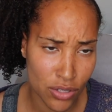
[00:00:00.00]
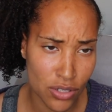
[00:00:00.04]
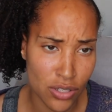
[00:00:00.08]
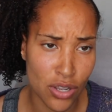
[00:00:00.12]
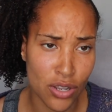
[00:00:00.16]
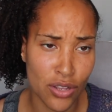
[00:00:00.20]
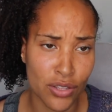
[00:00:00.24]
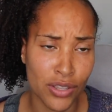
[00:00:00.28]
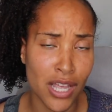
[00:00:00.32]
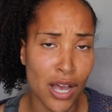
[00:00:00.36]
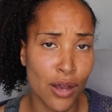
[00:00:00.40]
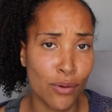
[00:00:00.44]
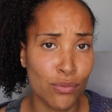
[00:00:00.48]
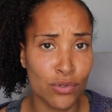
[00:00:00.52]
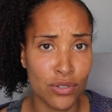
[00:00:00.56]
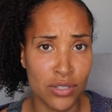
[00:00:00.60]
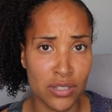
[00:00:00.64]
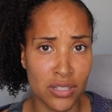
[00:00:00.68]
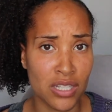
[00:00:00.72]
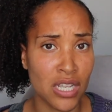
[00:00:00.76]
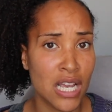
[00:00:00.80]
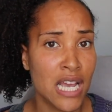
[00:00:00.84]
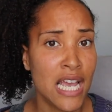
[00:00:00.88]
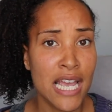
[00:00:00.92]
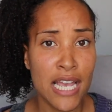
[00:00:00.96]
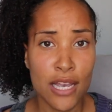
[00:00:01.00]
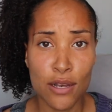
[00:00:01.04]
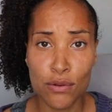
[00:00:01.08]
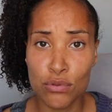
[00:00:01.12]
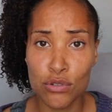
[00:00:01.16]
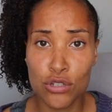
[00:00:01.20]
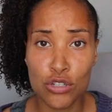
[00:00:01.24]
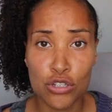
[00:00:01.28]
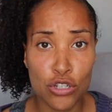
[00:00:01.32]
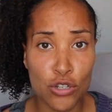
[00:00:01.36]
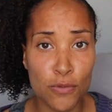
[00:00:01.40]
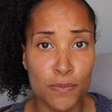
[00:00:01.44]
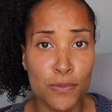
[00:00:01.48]
So that was, it
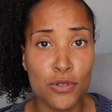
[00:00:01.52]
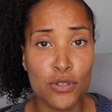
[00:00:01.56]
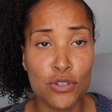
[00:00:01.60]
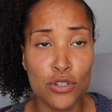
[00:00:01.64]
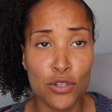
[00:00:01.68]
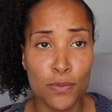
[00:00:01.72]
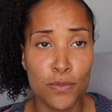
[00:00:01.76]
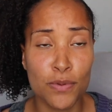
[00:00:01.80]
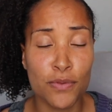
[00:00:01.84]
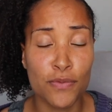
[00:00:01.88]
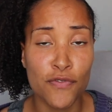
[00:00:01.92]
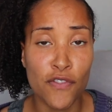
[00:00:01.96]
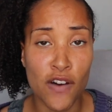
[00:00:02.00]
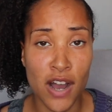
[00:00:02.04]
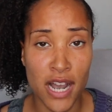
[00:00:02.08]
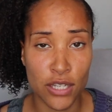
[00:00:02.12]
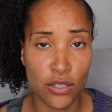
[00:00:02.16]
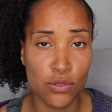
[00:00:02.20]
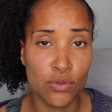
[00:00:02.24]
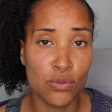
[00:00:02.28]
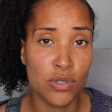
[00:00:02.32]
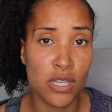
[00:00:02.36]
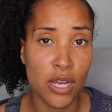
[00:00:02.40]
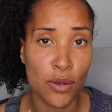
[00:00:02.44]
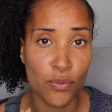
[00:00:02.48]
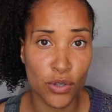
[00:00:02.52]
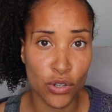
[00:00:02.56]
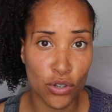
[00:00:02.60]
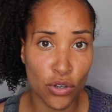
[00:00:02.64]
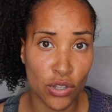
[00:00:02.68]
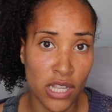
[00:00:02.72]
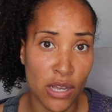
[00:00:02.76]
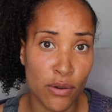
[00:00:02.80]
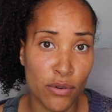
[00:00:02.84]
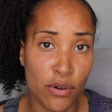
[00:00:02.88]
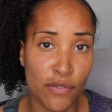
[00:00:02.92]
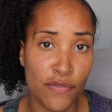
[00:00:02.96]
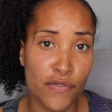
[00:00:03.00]
was super vital that we
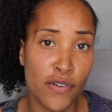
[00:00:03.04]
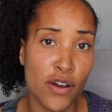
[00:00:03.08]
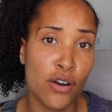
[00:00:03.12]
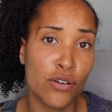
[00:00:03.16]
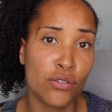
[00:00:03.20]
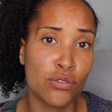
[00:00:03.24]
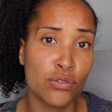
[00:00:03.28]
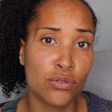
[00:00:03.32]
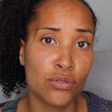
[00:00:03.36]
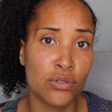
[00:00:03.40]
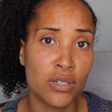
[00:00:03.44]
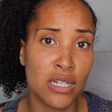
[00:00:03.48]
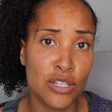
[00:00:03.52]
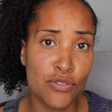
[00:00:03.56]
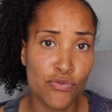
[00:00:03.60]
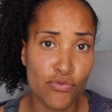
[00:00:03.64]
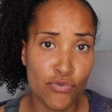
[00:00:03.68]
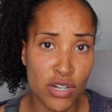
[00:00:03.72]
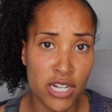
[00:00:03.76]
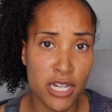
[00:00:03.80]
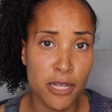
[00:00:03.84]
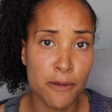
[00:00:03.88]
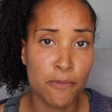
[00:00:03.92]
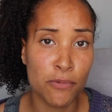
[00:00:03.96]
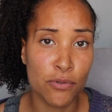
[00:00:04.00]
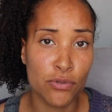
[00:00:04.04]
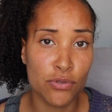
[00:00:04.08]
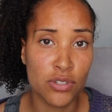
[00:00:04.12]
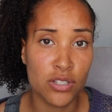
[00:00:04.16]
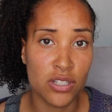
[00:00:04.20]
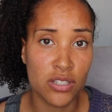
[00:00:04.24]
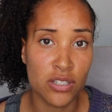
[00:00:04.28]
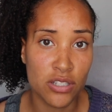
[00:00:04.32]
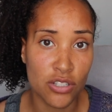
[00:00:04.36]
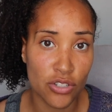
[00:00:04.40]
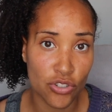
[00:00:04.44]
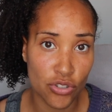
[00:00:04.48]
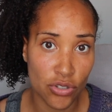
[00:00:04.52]
got that referral. It's really
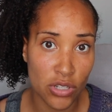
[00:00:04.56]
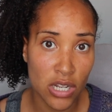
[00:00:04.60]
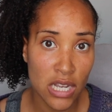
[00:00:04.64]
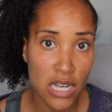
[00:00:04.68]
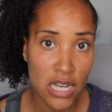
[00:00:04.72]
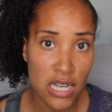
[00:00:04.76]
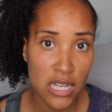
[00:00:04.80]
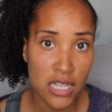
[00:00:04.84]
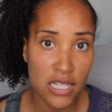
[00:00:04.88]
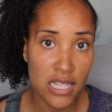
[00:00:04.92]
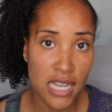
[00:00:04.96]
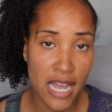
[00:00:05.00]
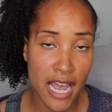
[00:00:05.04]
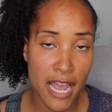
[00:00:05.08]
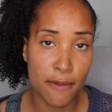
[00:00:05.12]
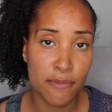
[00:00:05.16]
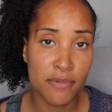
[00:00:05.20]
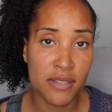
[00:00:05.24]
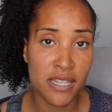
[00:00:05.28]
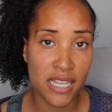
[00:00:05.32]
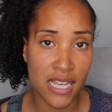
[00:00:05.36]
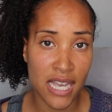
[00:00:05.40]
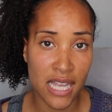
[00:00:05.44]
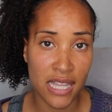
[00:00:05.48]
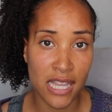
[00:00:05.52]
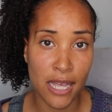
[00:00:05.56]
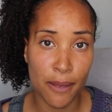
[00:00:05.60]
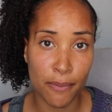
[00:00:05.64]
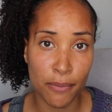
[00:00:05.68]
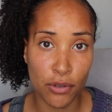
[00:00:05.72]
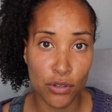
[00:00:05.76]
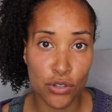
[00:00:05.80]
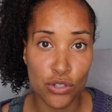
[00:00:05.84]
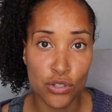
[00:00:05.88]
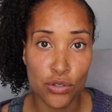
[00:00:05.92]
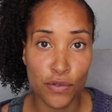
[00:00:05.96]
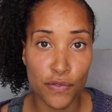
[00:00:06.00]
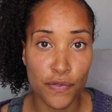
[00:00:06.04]
important to aim to get that,
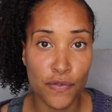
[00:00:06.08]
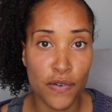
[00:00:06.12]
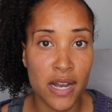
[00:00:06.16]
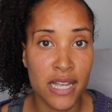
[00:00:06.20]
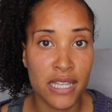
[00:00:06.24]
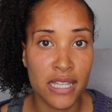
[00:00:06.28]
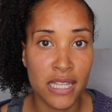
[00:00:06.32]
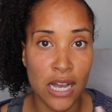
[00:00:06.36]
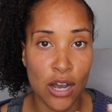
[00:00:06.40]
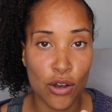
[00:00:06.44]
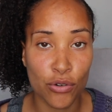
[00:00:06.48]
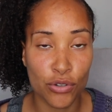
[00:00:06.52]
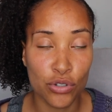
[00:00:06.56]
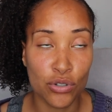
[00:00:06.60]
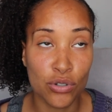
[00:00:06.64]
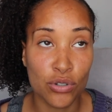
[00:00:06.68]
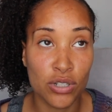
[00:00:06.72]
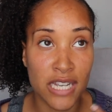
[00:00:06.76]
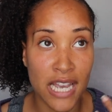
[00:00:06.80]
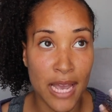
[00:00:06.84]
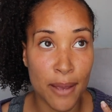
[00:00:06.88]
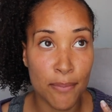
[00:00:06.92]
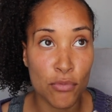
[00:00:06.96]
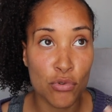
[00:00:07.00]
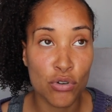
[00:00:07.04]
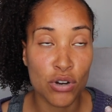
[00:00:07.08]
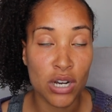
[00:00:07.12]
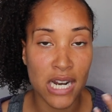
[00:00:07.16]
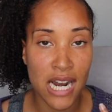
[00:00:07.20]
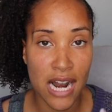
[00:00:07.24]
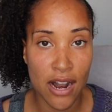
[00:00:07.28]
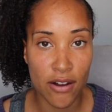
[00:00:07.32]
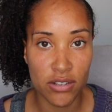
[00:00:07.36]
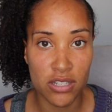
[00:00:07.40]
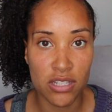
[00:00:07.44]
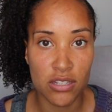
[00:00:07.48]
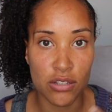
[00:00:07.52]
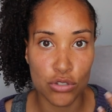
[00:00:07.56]
because you'll find out, you'll get more
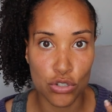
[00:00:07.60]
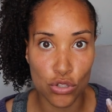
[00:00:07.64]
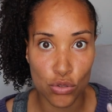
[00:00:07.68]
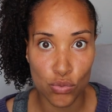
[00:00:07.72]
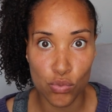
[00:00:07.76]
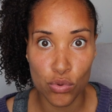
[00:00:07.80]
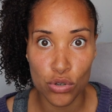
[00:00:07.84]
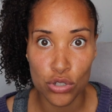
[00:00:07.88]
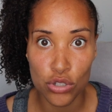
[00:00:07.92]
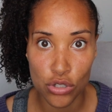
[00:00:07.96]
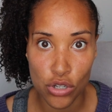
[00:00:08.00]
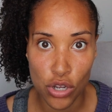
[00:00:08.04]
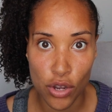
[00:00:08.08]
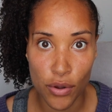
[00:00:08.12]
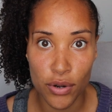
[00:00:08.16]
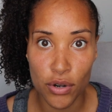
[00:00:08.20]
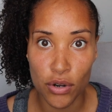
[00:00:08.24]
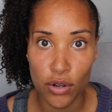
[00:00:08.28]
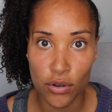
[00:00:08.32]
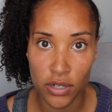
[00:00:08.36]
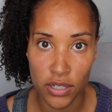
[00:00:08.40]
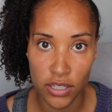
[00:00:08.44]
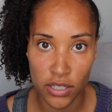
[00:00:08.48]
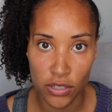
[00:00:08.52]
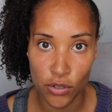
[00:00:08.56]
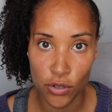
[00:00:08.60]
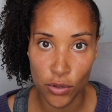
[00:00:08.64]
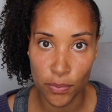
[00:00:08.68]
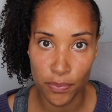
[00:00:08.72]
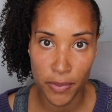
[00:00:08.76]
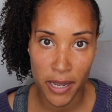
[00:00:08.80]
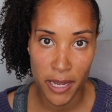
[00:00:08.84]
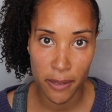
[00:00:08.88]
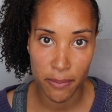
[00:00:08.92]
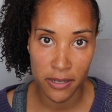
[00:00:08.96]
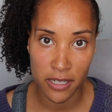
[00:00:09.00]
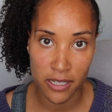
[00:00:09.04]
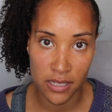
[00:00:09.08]
clarity onto what's going on in your
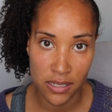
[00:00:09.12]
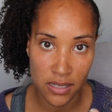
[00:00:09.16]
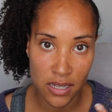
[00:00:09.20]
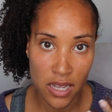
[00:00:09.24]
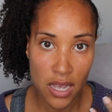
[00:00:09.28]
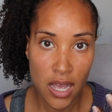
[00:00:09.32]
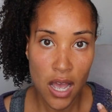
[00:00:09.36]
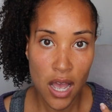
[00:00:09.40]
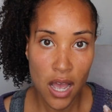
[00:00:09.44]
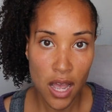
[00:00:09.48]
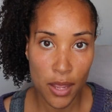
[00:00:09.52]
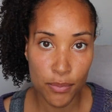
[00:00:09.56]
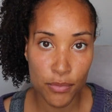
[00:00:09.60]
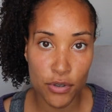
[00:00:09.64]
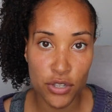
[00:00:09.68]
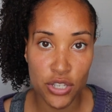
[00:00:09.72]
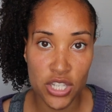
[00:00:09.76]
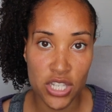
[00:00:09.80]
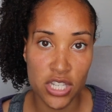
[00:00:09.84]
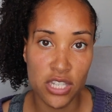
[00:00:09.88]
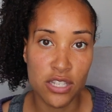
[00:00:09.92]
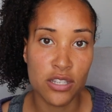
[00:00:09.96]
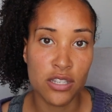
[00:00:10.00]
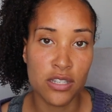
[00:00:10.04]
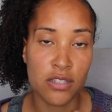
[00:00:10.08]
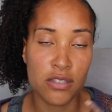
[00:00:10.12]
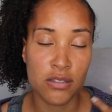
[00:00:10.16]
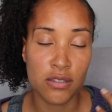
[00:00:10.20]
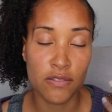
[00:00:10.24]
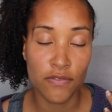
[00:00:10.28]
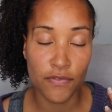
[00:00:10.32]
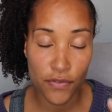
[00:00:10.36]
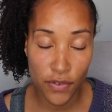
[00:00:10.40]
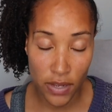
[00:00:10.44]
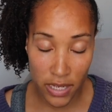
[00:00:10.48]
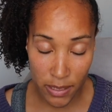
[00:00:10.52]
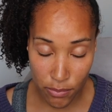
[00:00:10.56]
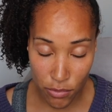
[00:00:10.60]
baby's immune
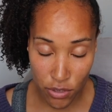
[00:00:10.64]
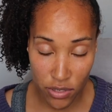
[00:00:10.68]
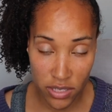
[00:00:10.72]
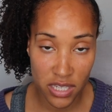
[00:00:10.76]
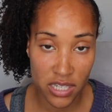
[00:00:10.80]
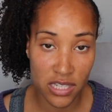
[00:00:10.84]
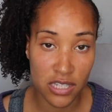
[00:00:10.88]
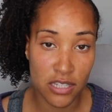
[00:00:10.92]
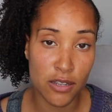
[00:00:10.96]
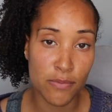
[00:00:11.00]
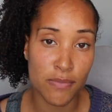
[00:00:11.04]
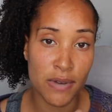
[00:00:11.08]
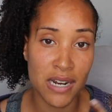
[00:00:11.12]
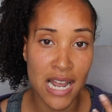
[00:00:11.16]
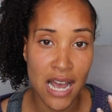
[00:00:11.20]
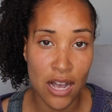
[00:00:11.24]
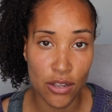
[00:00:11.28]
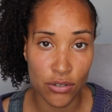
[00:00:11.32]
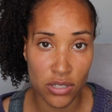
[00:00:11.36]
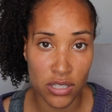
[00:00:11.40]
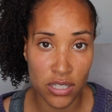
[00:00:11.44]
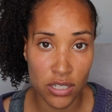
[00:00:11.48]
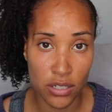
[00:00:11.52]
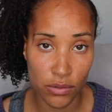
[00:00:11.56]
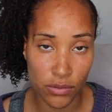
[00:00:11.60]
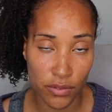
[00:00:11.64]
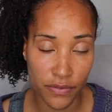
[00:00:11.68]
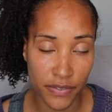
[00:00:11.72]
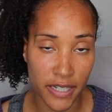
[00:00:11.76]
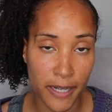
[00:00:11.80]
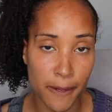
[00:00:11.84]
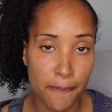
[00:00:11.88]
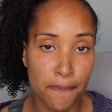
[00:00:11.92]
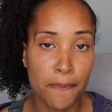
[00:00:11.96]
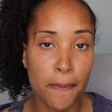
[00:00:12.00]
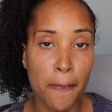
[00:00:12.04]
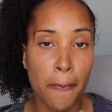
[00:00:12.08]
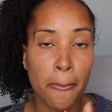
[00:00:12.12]
system and how to deal with
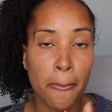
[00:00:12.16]
it.